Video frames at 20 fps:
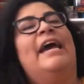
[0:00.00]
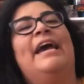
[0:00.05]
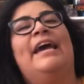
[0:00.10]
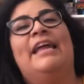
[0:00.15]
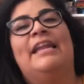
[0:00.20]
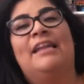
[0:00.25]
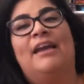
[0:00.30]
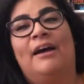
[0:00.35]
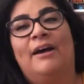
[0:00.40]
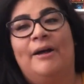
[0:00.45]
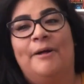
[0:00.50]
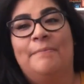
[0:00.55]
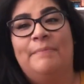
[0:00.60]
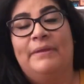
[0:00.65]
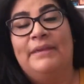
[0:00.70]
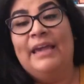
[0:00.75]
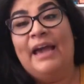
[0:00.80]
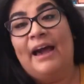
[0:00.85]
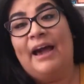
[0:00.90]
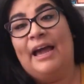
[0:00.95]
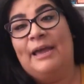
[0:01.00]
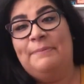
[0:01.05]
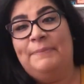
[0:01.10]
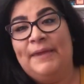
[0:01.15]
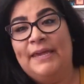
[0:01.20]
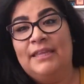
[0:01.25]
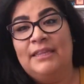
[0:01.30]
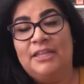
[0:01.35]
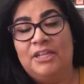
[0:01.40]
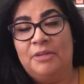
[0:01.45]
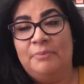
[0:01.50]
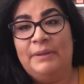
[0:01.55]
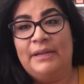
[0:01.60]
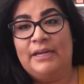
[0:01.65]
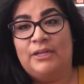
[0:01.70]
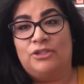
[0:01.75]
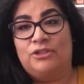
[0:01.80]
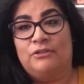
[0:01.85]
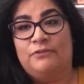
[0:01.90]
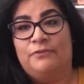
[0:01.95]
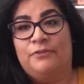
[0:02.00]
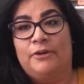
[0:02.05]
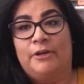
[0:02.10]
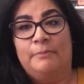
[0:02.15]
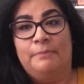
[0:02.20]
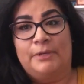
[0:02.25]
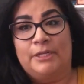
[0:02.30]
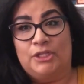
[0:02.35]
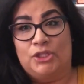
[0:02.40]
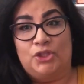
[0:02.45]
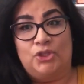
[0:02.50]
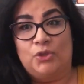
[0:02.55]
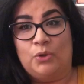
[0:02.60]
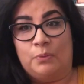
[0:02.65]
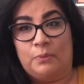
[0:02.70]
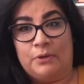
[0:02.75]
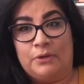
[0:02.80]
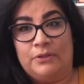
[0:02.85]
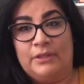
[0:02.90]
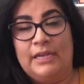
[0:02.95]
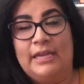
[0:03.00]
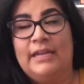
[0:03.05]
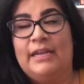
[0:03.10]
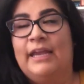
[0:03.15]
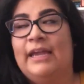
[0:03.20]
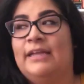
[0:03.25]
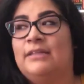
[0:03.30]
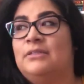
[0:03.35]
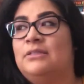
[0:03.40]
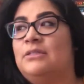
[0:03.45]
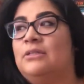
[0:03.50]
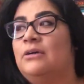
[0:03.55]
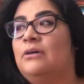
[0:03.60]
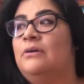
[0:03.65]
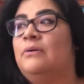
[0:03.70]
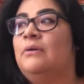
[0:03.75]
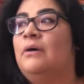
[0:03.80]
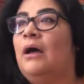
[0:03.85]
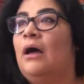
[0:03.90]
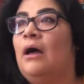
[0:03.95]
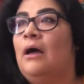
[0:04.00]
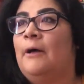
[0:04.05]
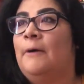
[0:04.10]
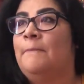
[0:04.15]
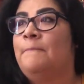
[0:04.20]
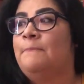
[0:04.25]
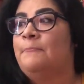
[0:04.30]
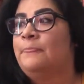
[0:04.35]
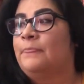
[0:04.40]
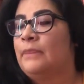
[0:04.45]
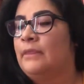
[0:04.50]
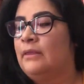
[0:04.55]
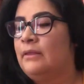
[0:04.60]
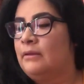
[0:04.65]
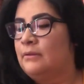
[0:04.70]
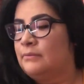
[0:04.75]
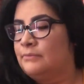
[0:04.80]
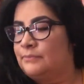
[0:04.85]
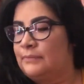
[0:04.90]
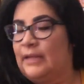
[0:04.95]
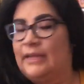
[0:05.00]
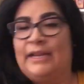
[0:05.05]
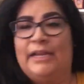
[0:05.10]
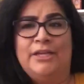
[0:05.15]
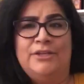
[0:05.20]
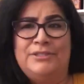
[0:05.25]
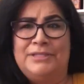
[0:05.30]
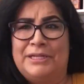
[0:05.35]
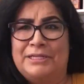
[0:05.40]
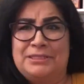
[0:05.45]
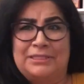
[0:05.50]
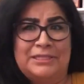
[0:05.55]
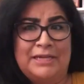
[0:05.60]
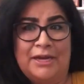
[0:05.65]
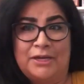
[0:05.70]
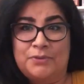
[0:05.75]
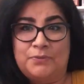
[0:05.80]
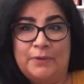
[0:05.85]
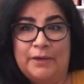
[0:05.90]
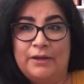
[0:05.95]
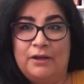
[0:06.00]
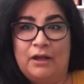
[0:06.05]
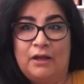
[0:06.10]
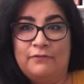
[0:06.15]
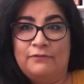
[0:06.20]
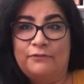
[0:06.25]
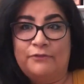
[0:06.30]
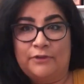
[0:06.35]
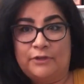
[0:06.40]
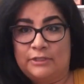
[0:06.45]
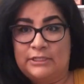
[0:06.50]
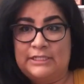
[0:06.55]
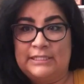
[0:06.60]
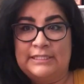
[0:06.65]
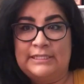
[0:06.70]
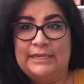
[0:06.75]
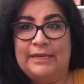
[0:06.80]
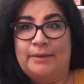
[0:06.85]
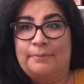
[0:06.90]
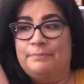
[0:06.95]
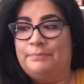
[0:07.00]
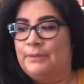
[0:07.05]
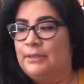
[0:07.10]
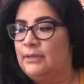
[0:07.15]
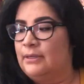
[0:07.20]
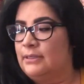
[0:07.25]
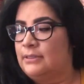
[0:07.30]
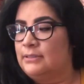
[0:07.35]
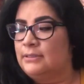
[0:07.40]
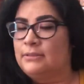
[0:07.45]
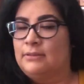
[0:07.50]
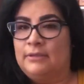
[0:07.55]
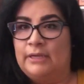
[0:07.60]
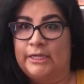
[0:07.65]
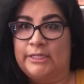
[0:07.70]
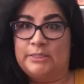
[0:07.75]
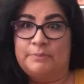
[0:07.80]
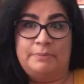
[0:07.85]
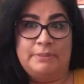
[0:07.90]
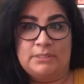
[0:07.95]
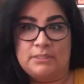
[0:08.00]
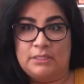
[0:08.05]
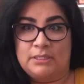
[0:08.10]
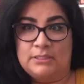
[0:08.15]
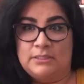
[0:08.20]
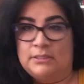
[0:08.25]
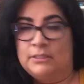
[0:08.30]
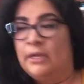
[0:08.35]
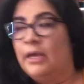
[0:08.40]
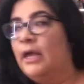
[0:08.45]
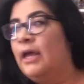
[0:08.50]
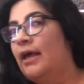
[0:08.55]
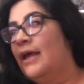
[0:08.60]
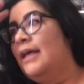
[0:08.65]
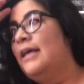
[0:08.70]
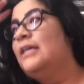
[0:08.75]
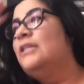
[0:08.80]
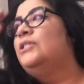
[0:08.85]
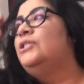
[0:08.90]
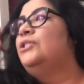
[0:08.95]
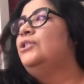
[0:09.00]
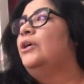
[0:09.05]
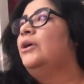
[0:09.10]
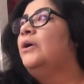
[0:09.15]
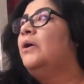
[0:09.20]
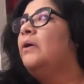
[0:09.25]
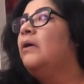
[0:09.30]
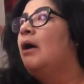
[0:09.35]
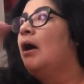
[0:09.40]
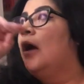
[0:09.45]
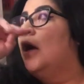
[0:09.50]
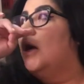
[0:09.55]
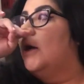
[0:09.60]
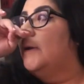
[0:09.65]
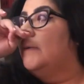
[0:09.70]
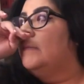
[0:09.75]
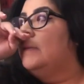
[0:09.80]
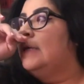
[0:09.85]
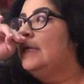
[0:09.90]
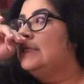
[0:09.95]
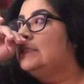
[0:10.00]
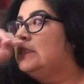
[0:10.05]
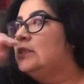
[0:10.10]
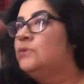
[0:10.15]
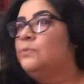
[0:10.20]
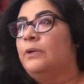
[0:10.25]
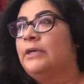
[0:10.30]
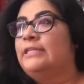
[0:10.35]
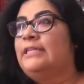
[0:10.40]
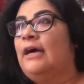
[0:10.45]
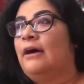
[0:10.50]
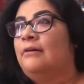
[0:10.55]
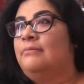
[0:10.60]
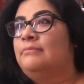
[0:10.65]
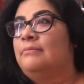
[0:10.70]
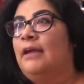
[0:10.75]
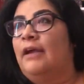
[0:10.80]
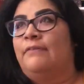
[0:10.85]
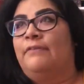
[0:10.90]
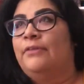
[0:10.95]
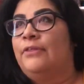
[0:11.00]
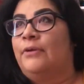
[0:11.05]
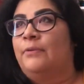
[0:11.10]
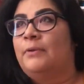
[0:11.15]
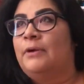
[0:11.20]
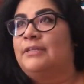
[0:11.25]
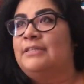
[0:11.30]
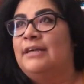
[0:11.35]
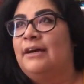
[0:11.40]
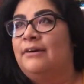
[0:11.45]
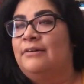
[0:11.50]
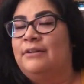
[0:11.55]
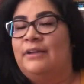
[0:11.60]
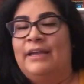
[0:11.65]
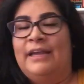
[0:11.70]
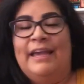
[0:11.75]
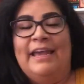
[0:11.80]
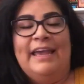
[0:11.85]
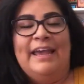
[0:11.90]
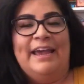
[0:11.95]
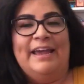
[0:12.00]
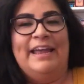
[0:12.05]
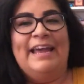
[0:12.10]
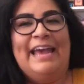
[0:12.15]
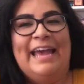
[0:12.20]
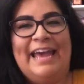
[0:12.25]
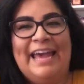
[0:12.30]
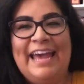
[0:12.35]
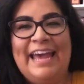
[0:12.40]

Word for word: and um, yeah, I pay a little bit extra for it, but it's so worth it. And so, um, and I use it as a tax write-off for TCM because it's business. So um, it just worked out. Everything works out. And,